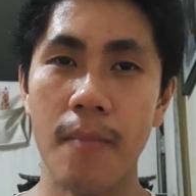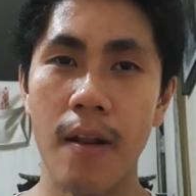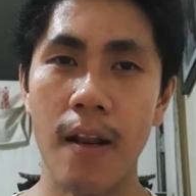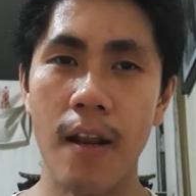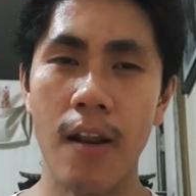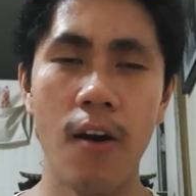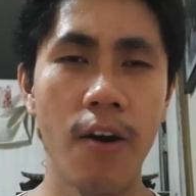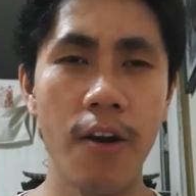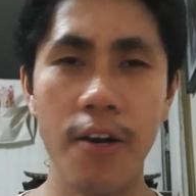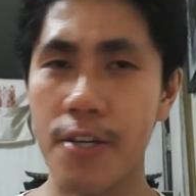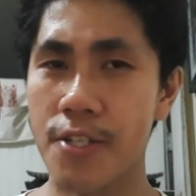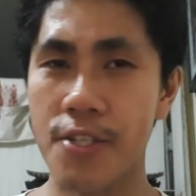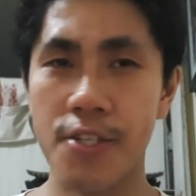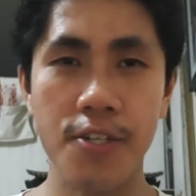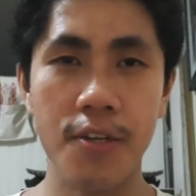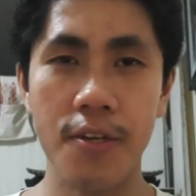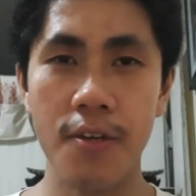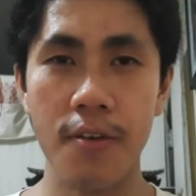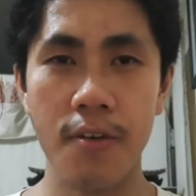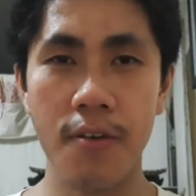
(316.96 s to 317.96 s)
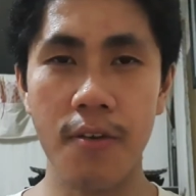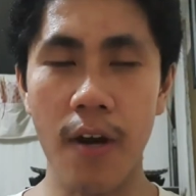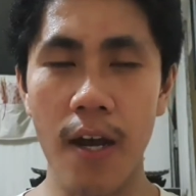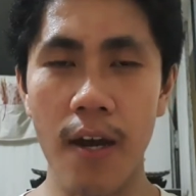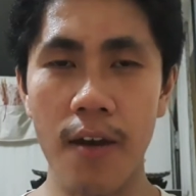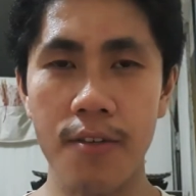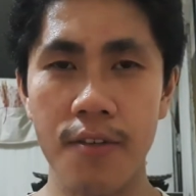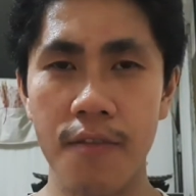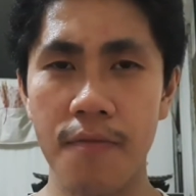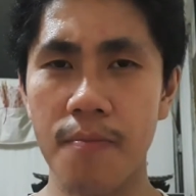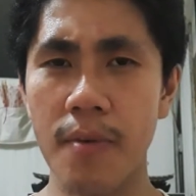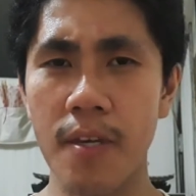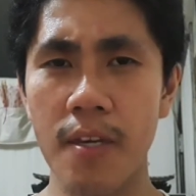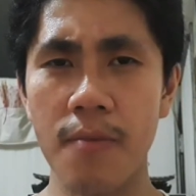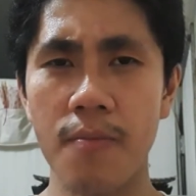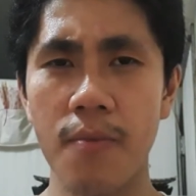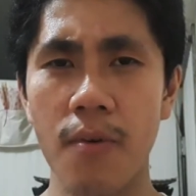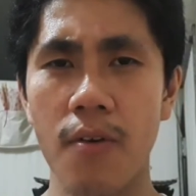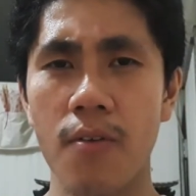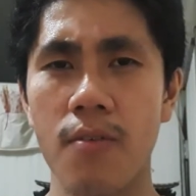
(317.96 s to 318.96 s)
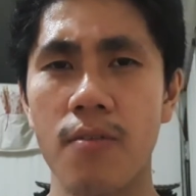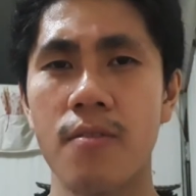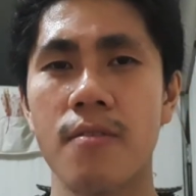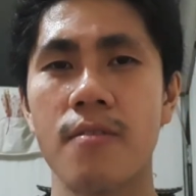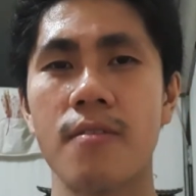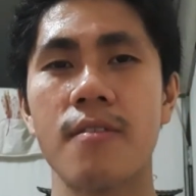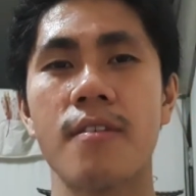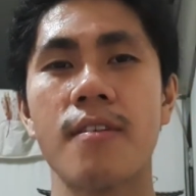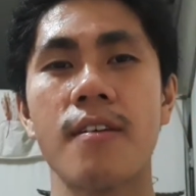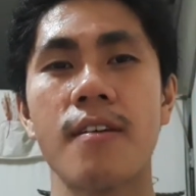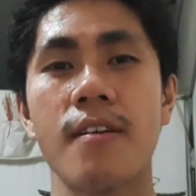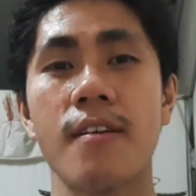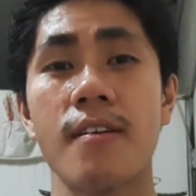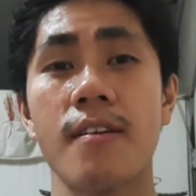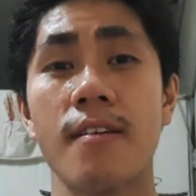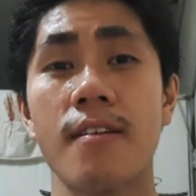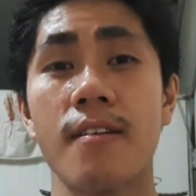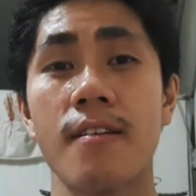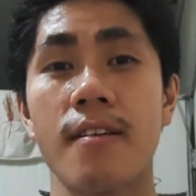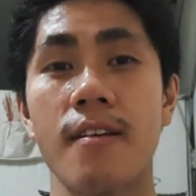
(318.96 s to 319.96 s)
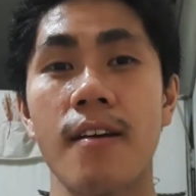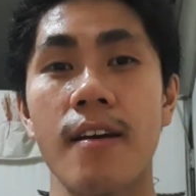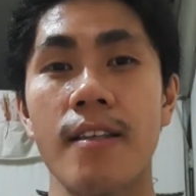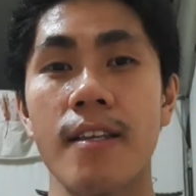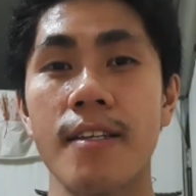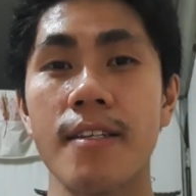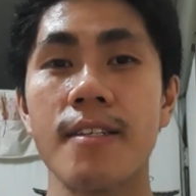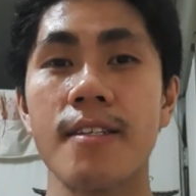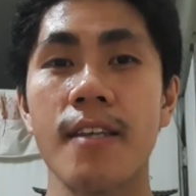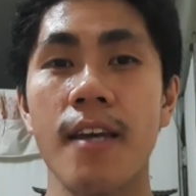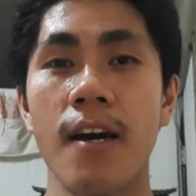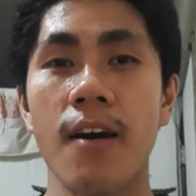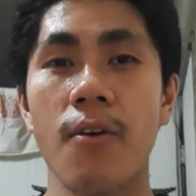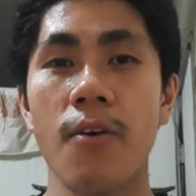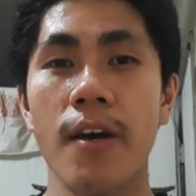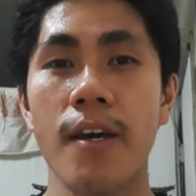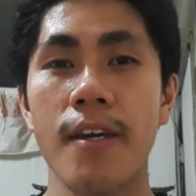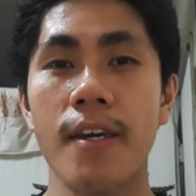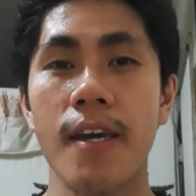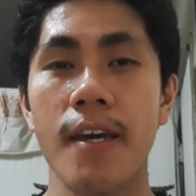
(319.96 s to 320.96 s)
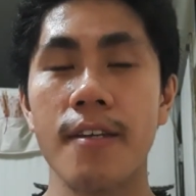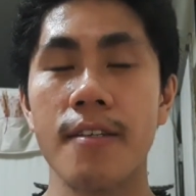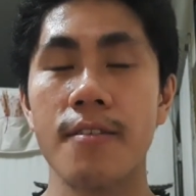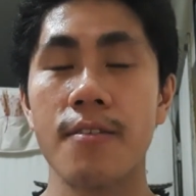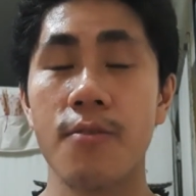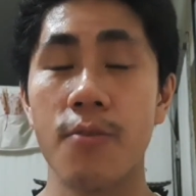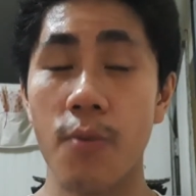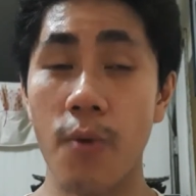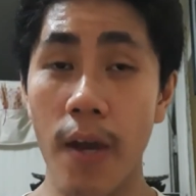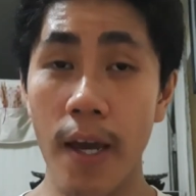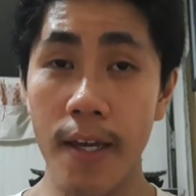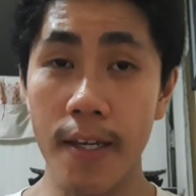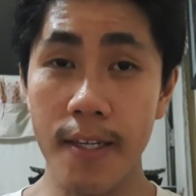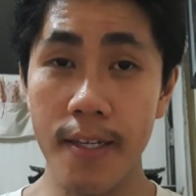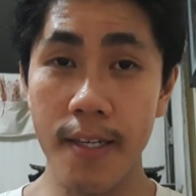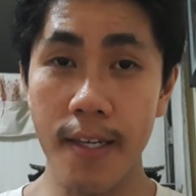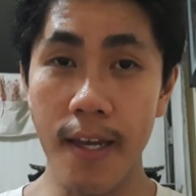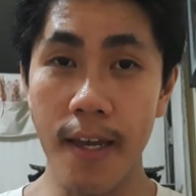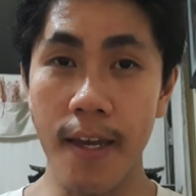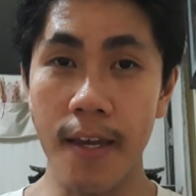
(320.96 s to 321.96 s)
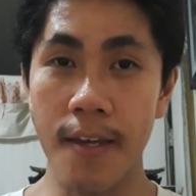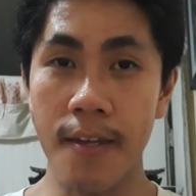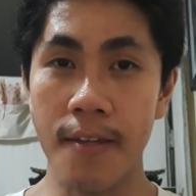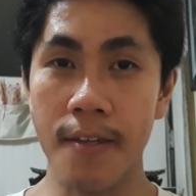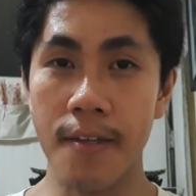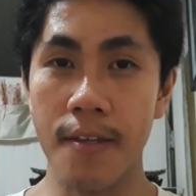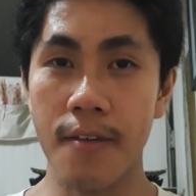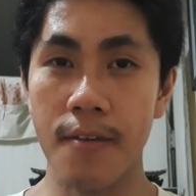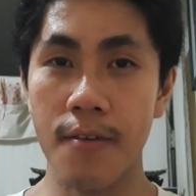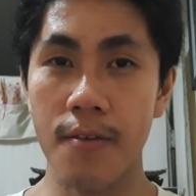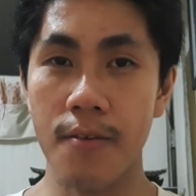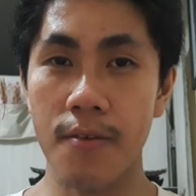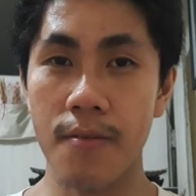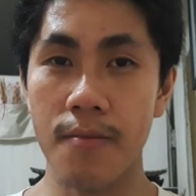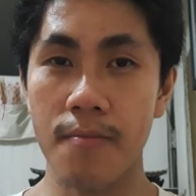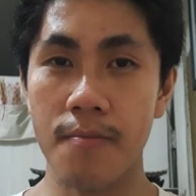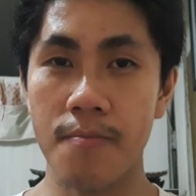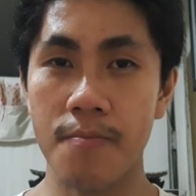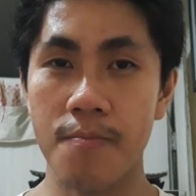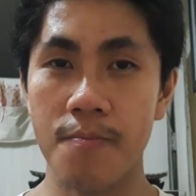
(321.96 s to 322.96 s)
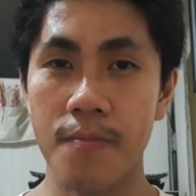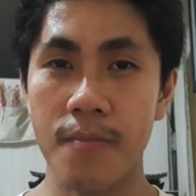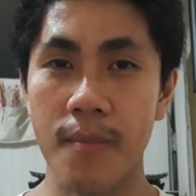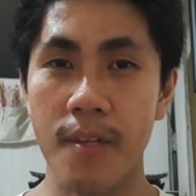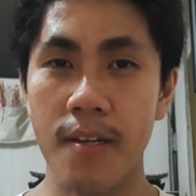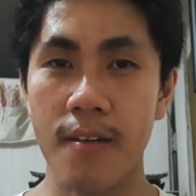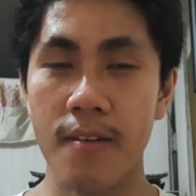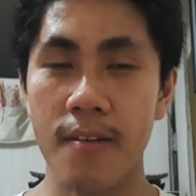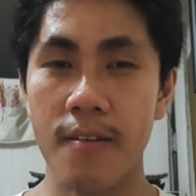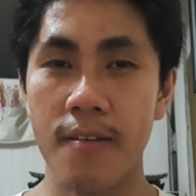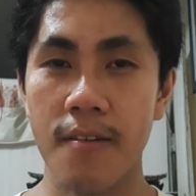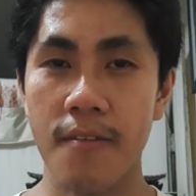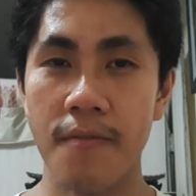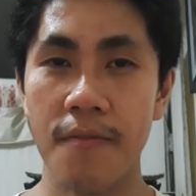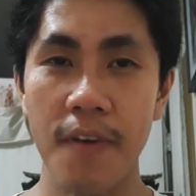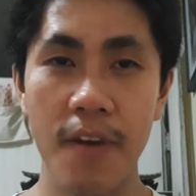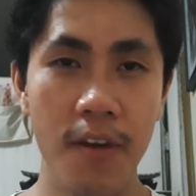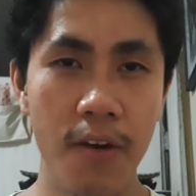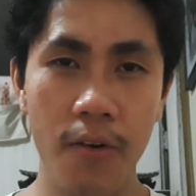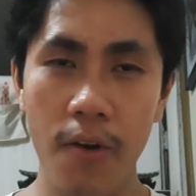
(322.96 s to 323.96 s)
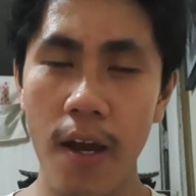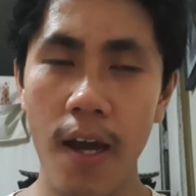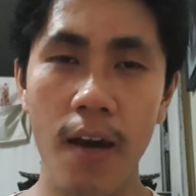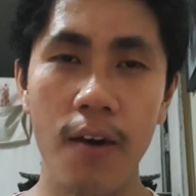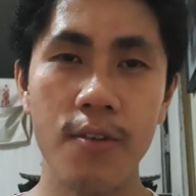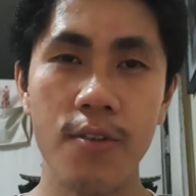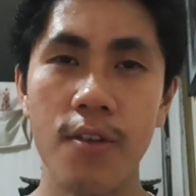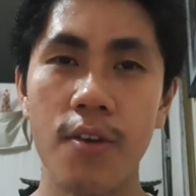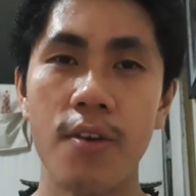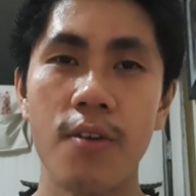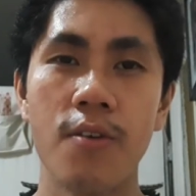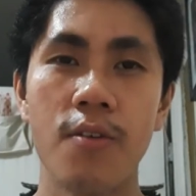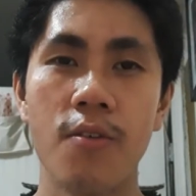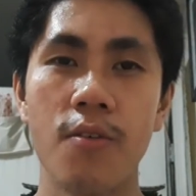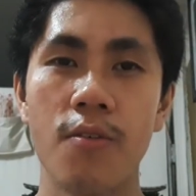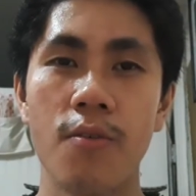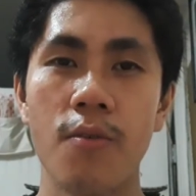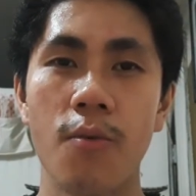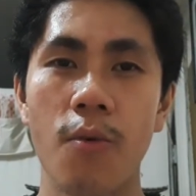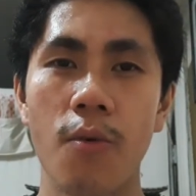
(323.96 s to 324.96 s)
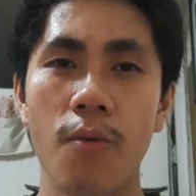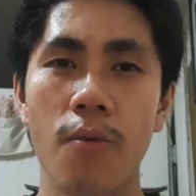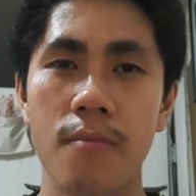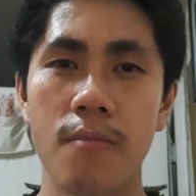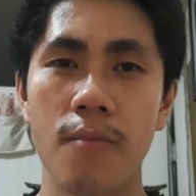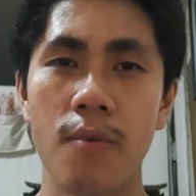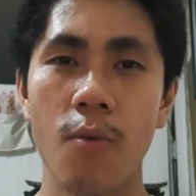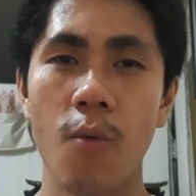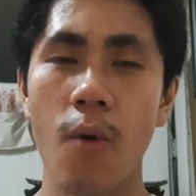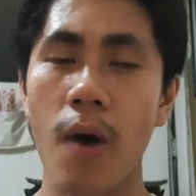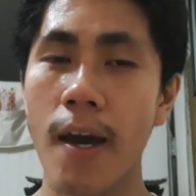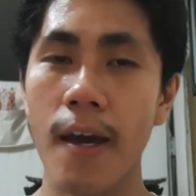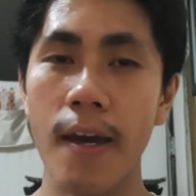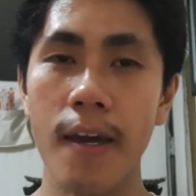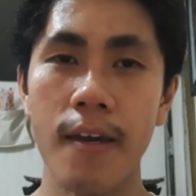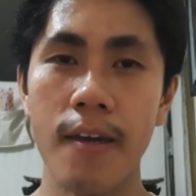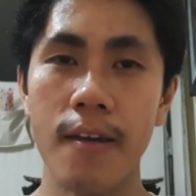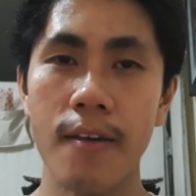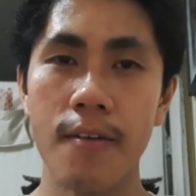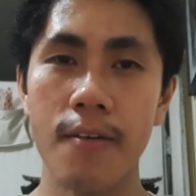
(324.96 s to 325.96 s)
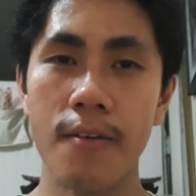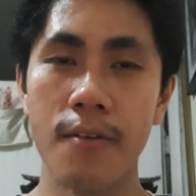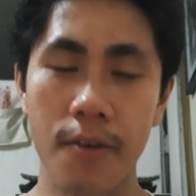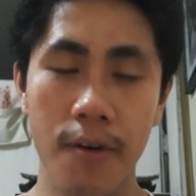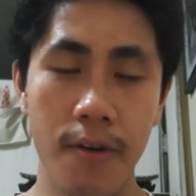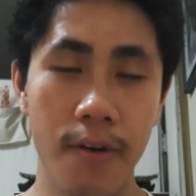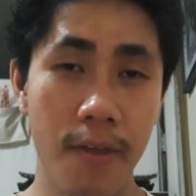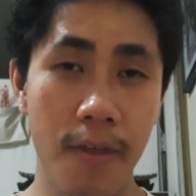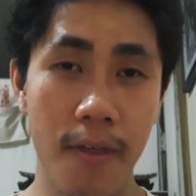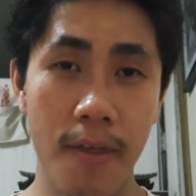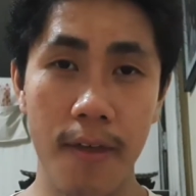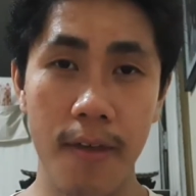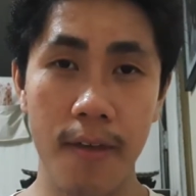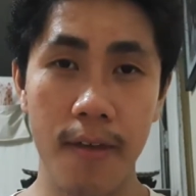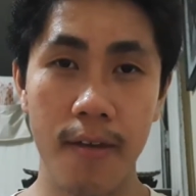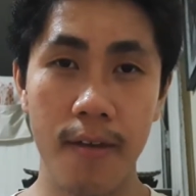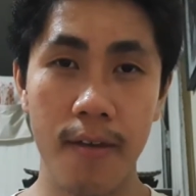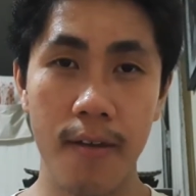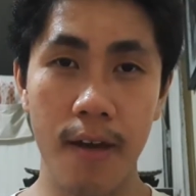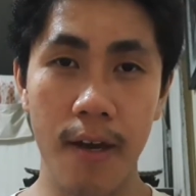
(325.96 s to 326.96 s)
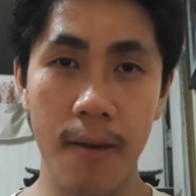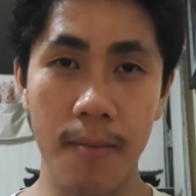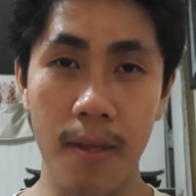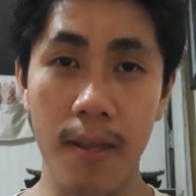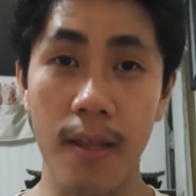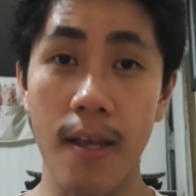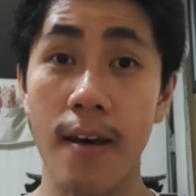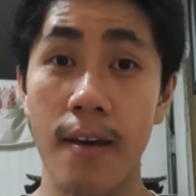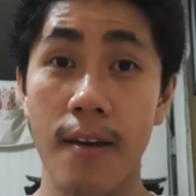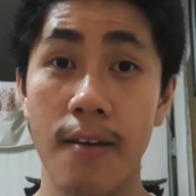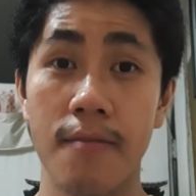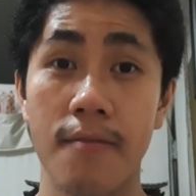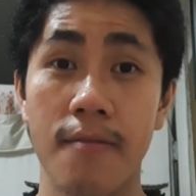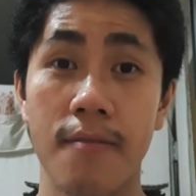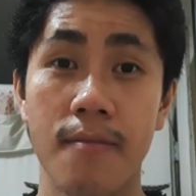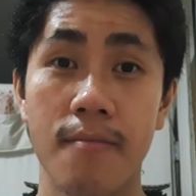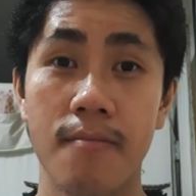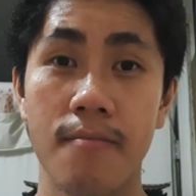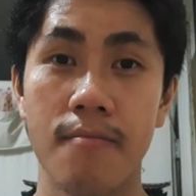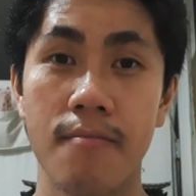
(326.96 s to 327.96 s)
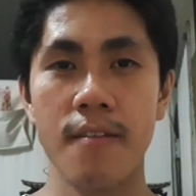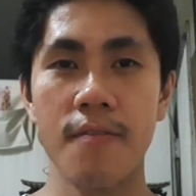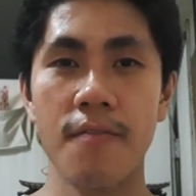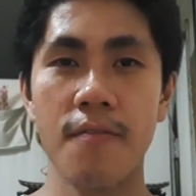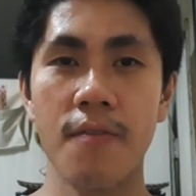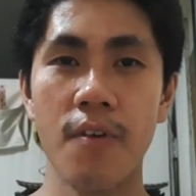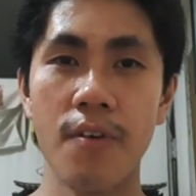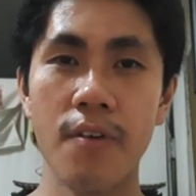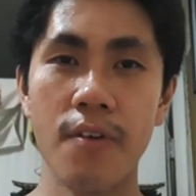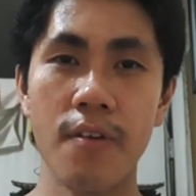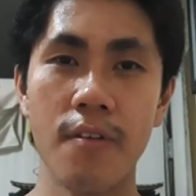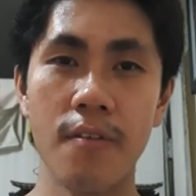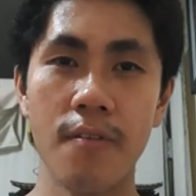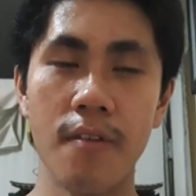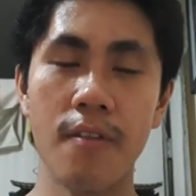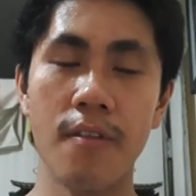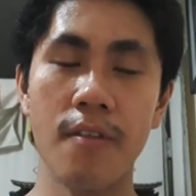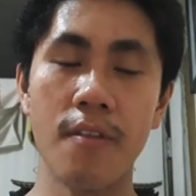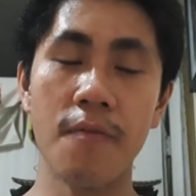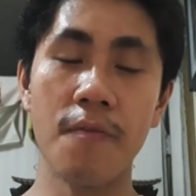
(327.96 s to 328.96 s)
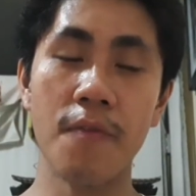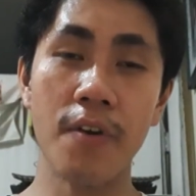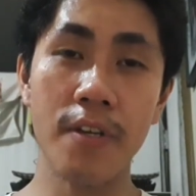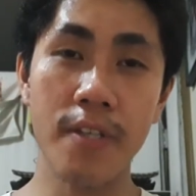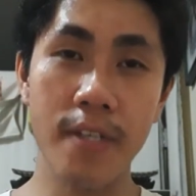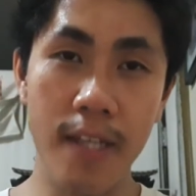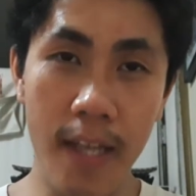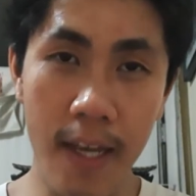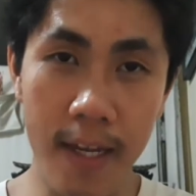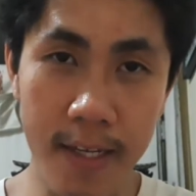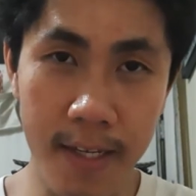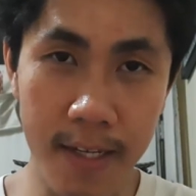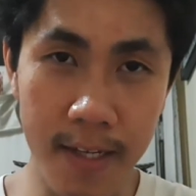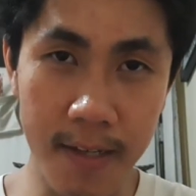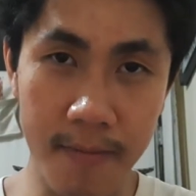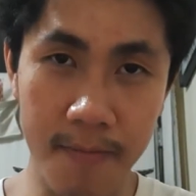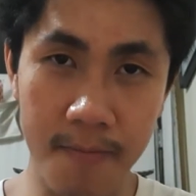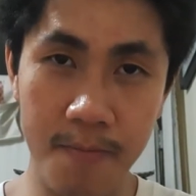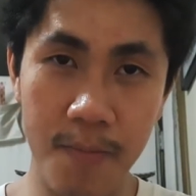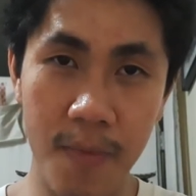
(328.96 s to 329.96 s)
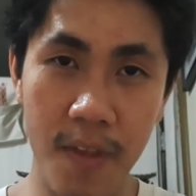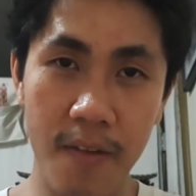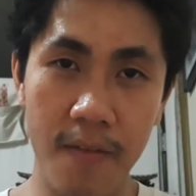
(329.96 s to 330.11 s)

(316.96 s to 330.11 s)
large crowds of people. At least now I get to rest and figure out why on earth I'm alive. For the first lesson